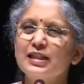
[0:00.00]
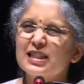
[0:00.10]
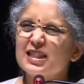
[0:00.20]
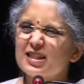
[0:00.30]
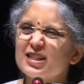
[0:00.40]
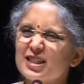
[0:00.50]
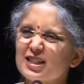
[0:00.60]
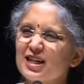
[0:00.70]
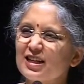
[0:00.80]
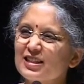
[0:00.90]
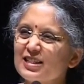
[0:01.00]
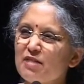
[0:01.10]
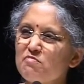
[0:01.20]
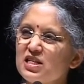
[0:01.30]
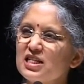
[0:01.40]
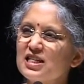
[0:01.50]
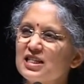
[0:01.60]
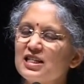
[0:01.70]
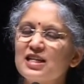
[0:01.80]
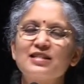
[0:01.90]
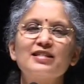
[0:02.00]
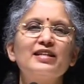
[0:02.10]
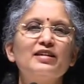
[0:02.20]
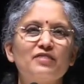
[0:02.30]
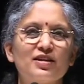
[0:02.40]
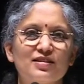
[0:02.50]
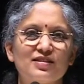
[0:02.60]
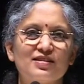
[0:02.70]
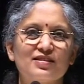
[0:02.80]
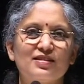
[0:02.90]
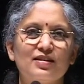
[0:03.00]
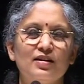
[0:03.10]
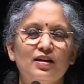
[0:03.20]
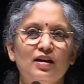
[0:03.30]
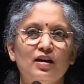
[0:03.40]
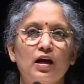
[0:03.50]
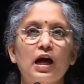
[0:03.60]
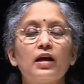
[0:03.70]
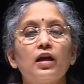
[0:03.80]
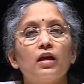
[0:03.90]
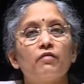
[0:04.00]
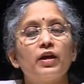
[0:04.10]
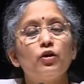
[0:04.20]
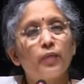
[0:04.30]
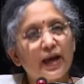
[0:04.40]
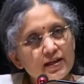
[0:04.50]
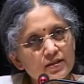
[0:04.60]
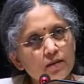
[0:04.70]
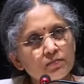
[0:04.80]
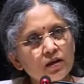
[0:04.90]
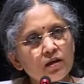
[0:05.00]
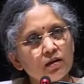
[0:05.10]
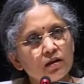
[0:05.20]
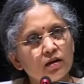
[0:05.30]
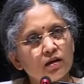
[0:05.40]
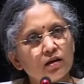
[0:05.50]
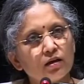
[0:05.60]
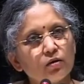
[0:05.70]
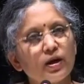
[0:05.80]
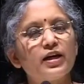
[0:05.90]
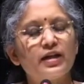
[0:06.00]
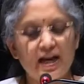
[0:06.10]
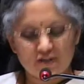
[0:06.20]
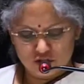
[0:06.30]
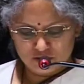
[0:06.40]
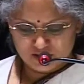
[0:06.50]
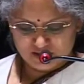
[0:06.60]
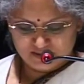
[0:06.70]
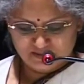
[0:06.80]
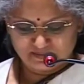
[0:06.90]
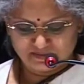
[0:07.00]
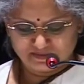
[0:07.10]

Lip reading: This trishna, this emptiness doesn't leave us. And when you get something, you get attached to it.